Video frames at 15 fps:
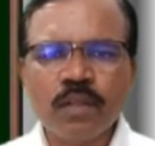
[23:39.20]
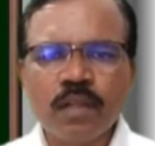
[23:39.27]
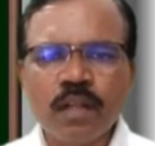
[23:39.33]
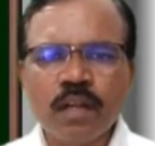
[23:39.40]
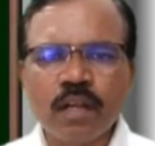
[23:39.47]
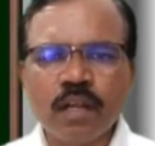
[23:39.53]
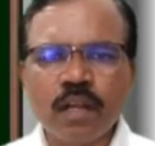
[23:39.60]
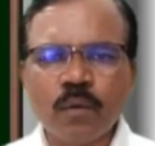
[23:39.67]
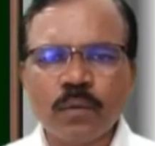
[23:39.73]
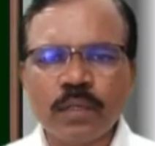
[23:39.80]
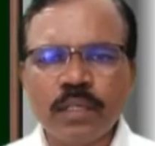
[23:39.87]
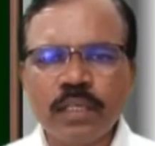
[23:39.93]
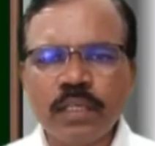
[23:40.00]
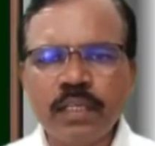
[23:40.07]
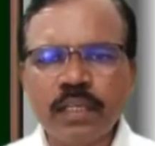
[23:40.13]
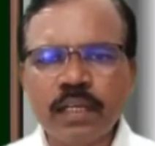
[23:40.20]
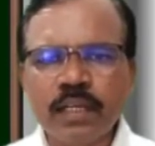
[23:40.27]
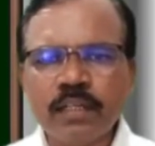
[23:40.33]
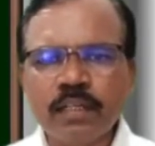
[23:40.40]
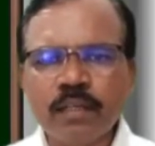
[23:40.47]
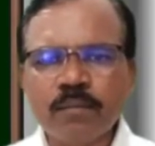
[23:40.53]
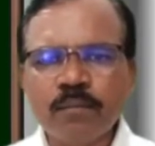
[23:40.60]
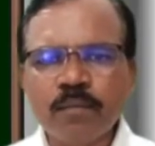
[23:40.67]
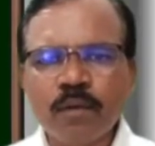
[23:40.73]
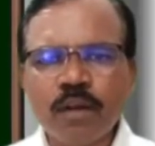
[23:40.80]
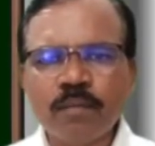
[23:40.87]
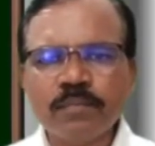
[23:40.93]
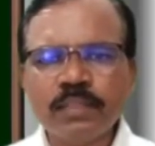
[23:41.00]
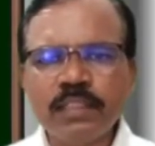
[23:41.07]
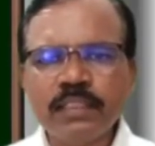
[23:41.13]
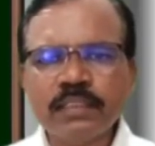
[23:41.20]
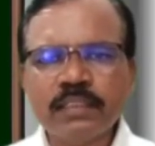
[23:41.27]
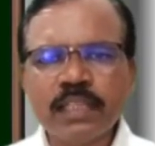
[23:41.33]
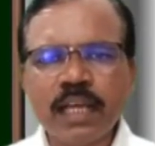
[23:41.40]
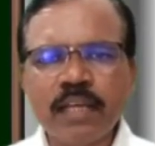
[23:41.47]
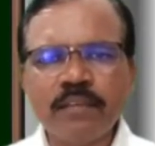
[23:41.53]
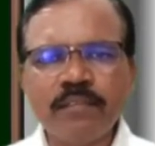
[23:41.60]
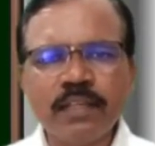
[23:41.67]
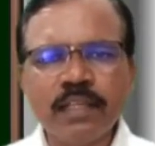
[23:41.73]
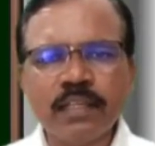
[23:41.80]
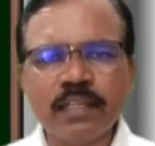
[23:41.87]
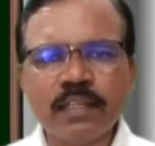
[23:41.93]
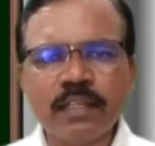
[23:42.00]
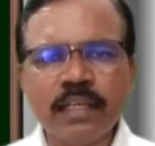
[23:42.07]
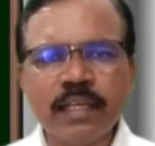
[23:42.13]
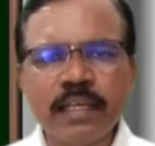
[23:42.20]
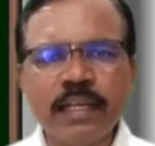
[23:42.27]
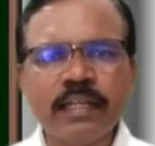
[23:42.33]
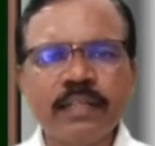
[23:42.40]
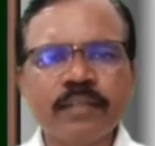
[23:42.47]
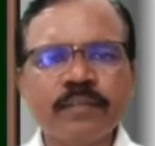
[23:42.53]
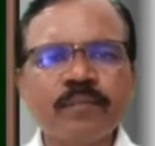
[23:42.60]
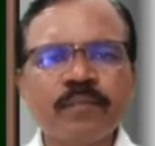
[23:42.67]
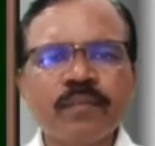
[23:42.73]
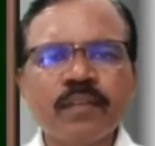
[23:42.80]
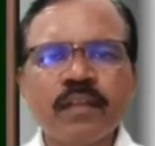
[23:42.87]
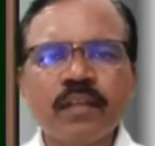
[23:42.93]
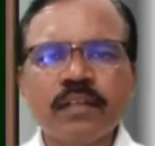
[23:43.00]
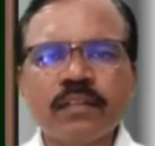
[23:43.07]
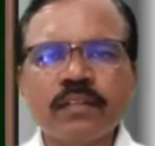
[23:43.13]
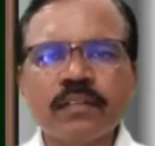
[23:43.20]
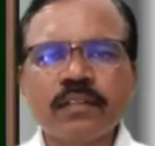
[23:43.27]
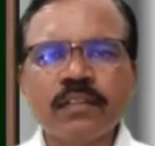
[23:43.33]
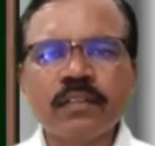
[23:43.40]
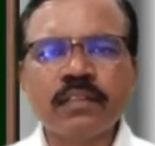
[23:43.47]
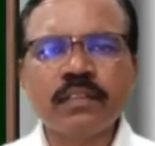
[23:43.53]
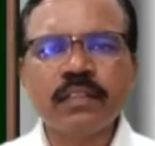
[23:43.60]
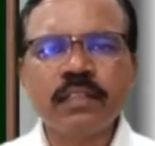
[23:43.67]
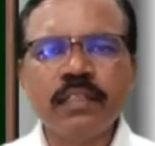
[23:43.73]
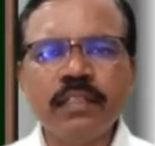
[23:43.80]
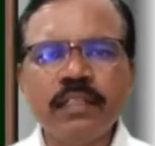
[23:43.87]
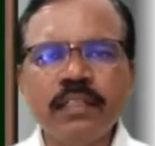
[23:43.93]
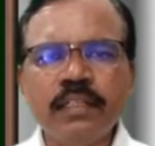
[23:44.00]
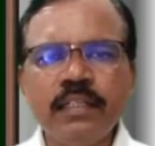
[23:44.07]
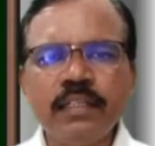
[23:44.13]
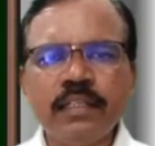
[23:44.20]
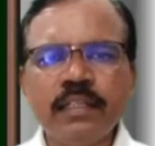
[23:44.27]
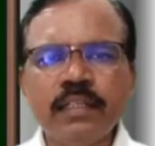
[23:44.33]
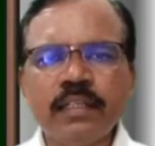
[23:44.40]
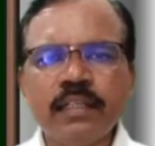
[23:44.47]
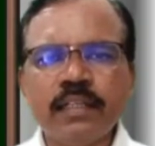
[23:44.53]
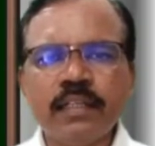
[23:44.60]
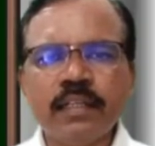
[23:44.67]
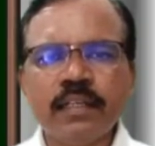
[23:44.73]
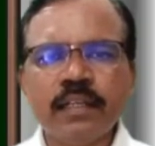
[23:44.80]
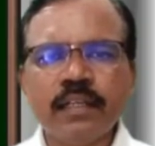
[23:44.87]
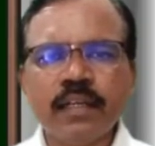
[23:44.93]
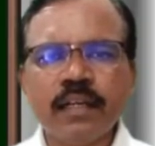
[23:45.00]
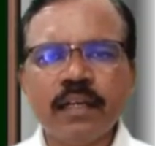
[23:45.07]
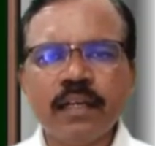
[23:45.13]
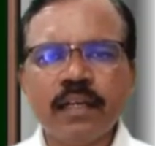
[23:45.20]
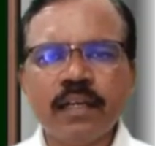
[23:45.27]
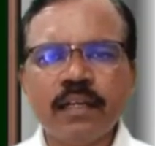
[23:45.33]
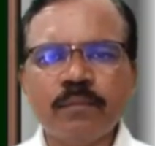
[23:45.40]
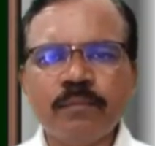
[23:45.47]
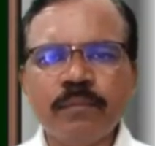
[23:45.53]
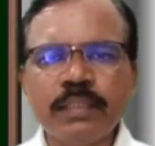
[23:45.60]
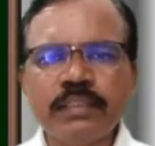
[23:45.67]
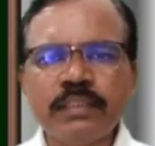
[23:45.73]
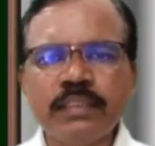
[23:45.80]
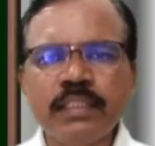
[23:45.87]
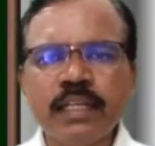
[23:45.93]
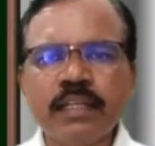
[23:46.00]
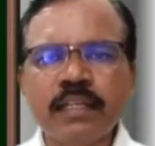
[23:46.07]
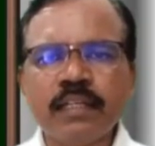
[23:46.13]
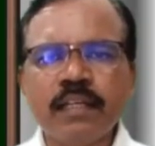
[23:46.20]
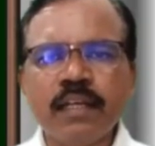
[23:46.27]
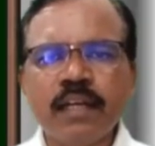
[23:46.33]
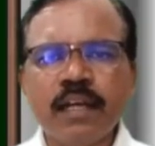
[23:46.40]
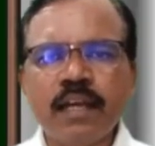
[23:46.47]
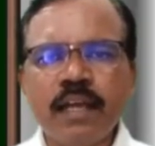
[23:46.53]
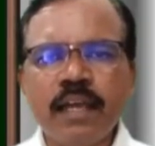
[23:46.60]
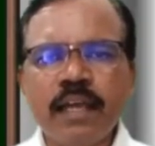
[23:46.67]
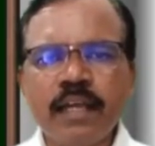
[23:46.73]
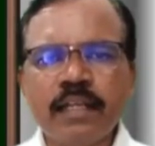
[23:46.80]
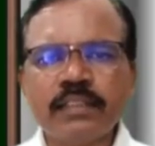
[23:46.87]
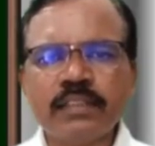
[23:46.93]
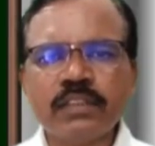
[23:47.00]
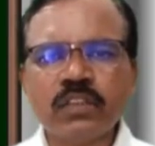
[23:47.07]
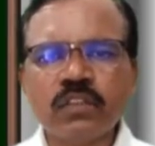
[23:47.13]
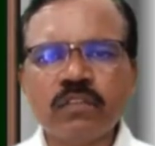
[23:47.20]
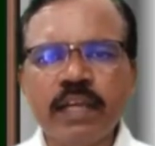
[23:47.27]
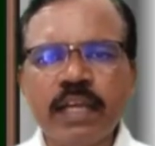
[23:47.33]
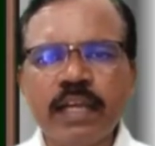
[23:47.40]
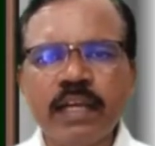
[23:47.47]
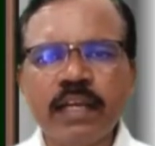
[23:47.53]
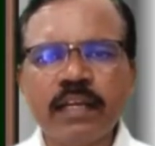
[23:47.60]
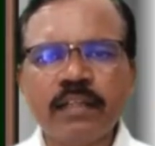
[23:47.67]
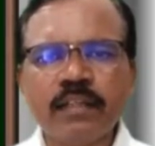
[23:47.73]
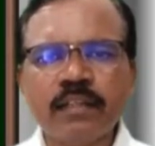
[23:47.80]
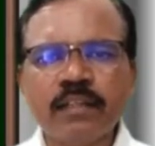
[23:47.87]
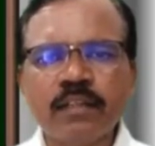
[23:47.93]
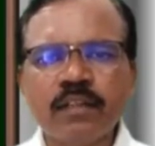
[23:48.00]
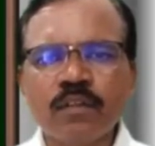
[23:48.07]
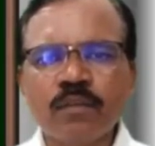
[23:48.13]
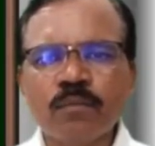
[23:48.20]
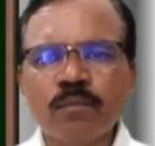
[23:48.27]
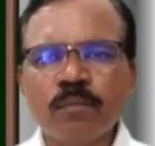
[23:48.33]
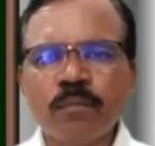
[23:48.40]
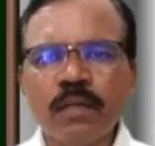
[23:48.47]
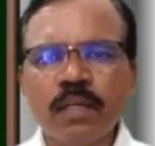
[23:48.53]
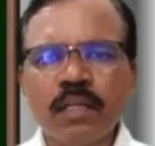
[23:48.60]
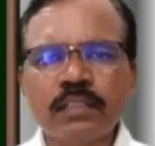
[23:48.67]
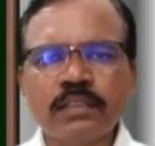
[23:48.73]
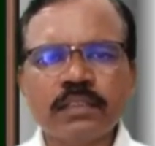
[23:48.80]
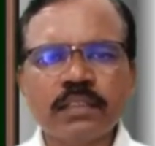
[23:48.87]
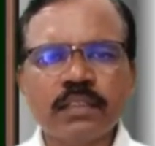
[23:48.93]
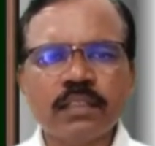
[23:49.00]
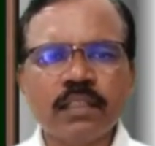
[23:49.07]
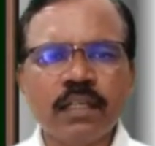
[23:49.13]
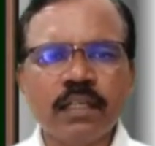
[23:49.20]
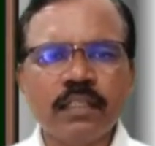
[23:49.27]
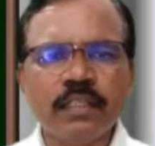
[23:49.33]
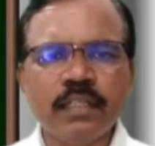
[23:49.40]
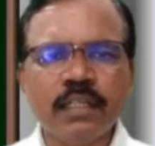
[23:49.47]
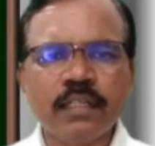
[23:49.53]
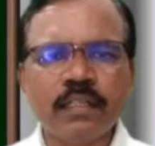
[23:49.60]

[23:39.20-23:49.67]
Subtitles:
Now here from this I will get 3 is here x square plus here